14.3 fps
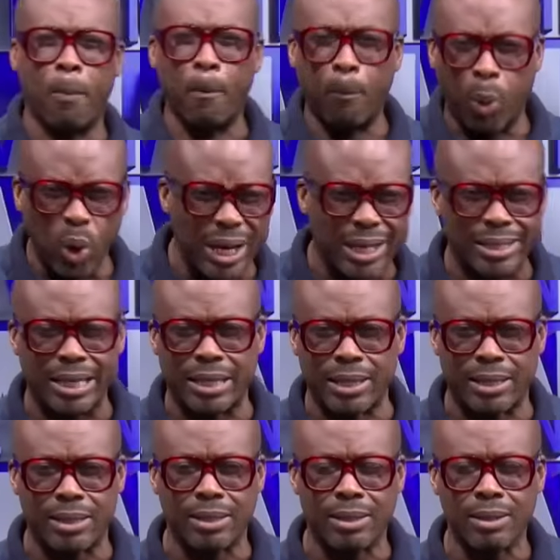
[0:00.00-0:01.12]

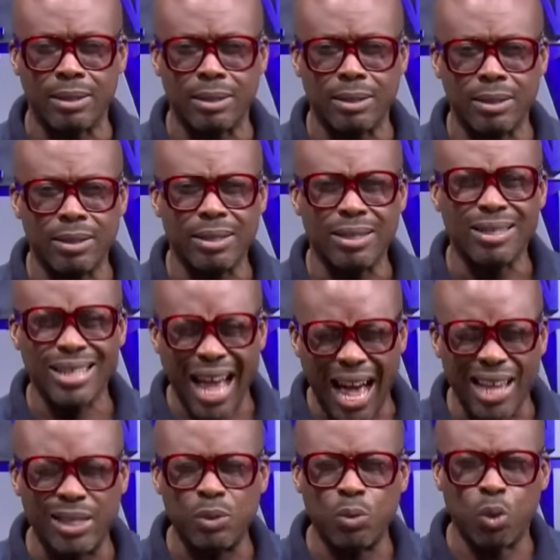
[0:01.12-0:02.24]
politics.
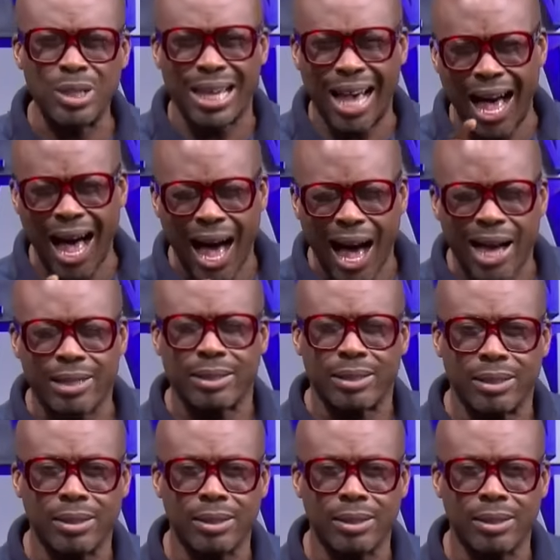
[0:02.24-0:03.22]
That was hard.